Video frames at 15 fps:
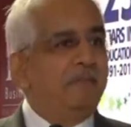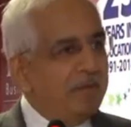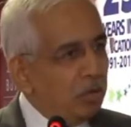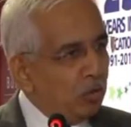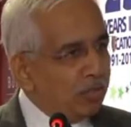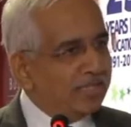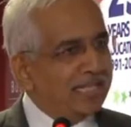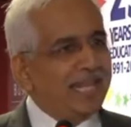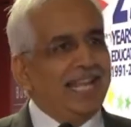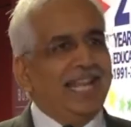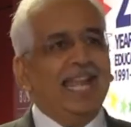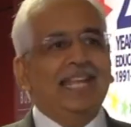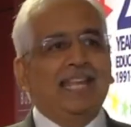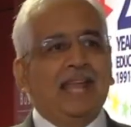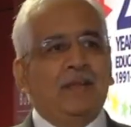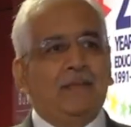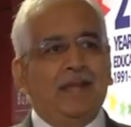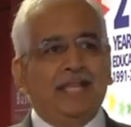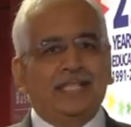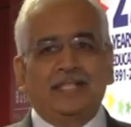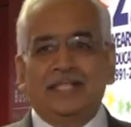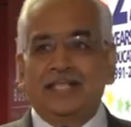We don't segregate our
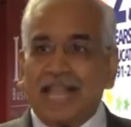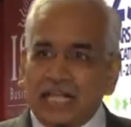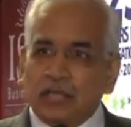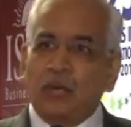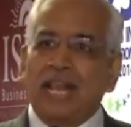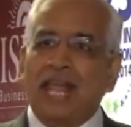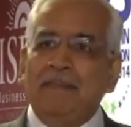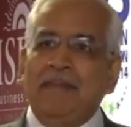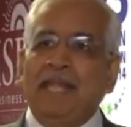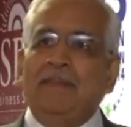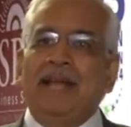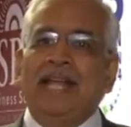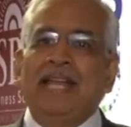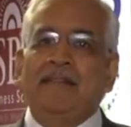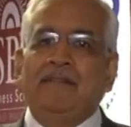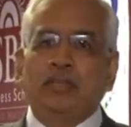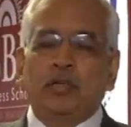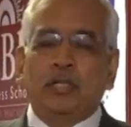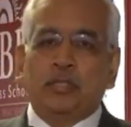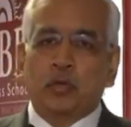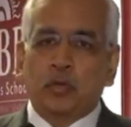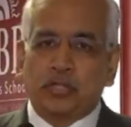waste. That's what I mean by
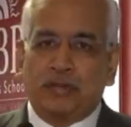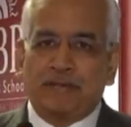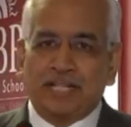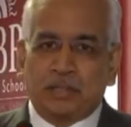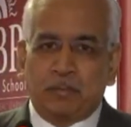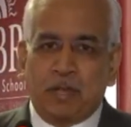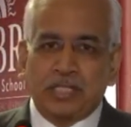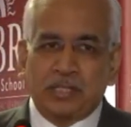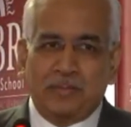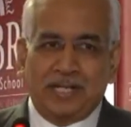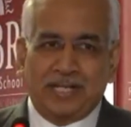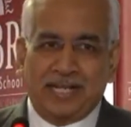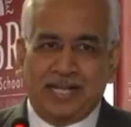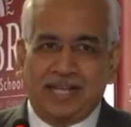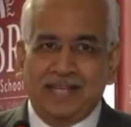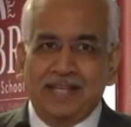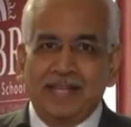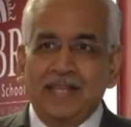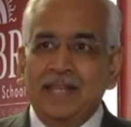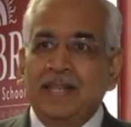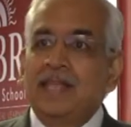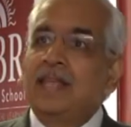individual social responsibility.
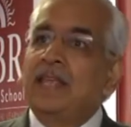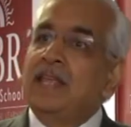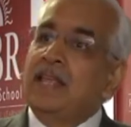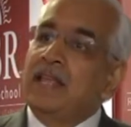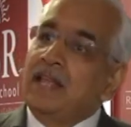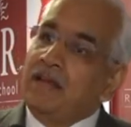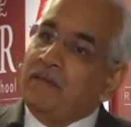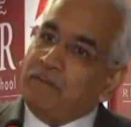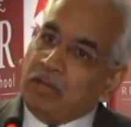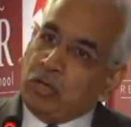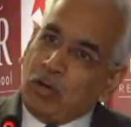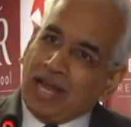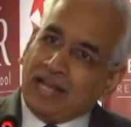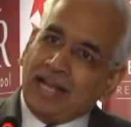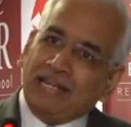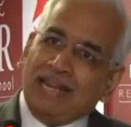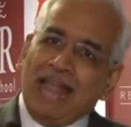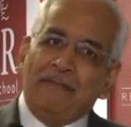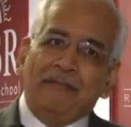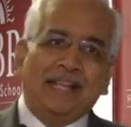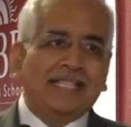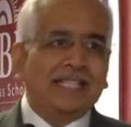When you add a
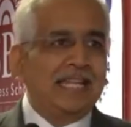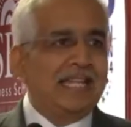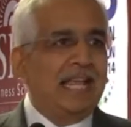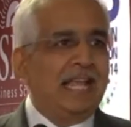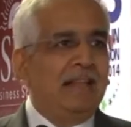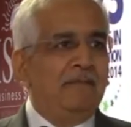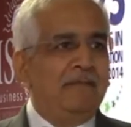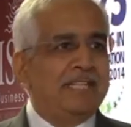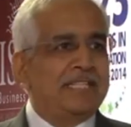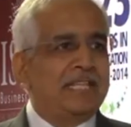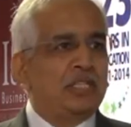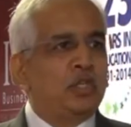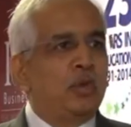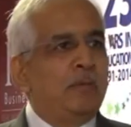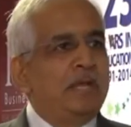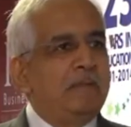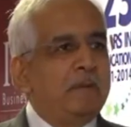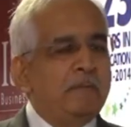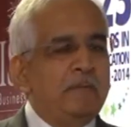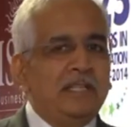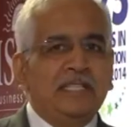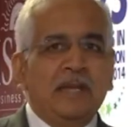traffic signal, we see so many
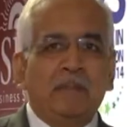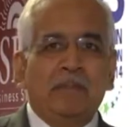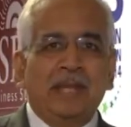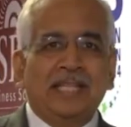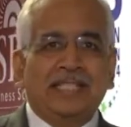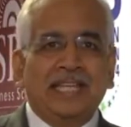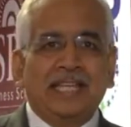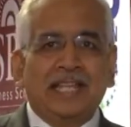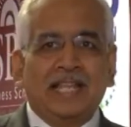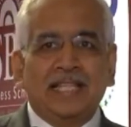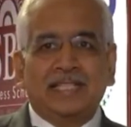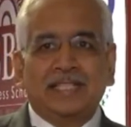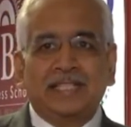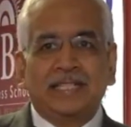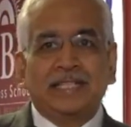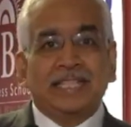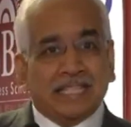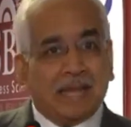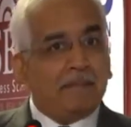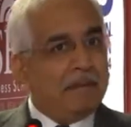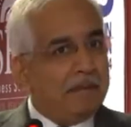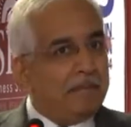people jumping signals. These
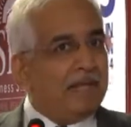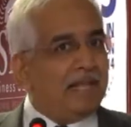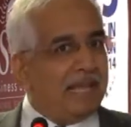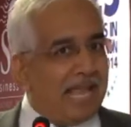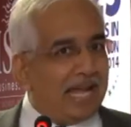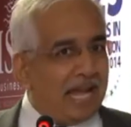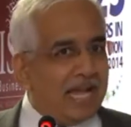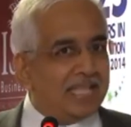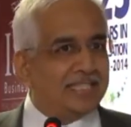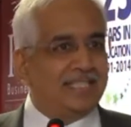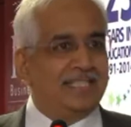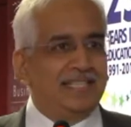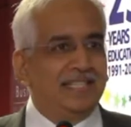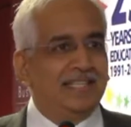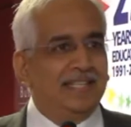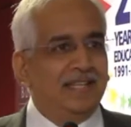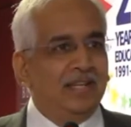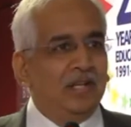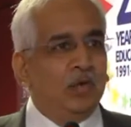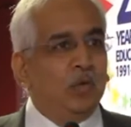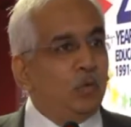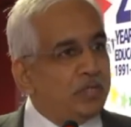are people like us
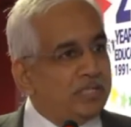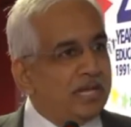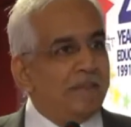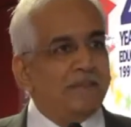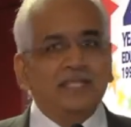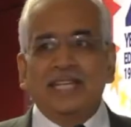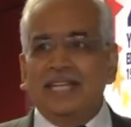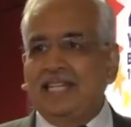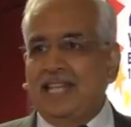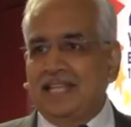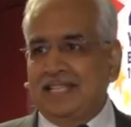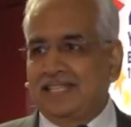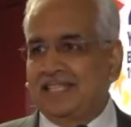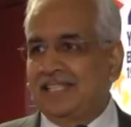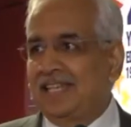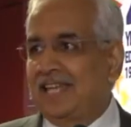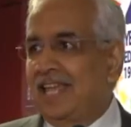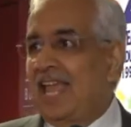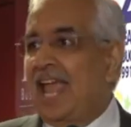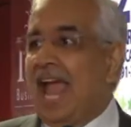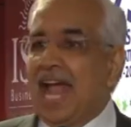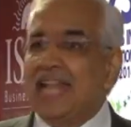who jump signals.
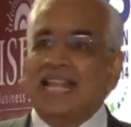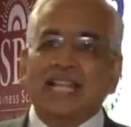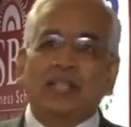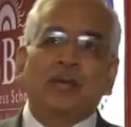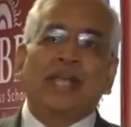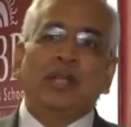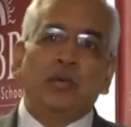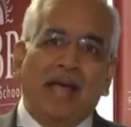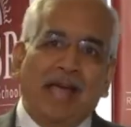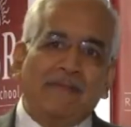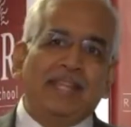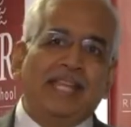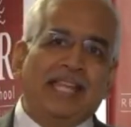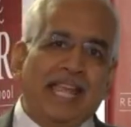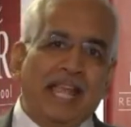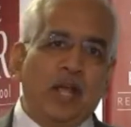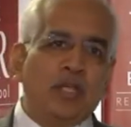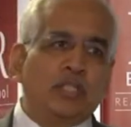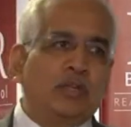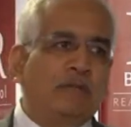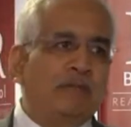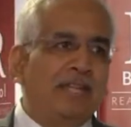And that's why you have the
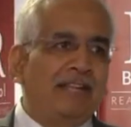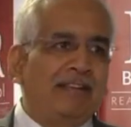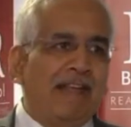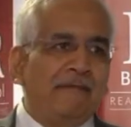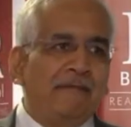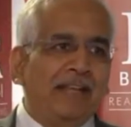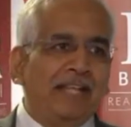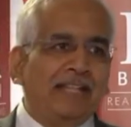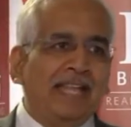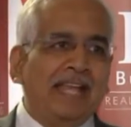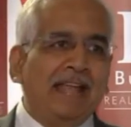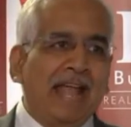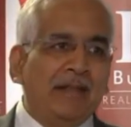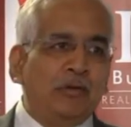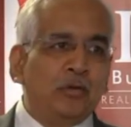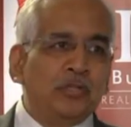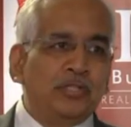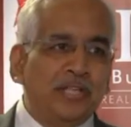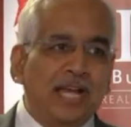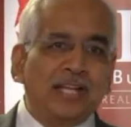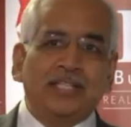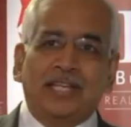chaos of the traffic thing at
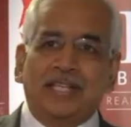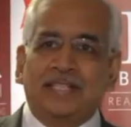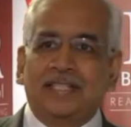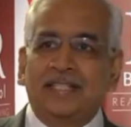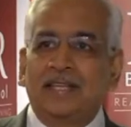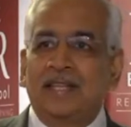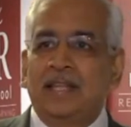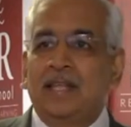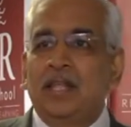those junctions.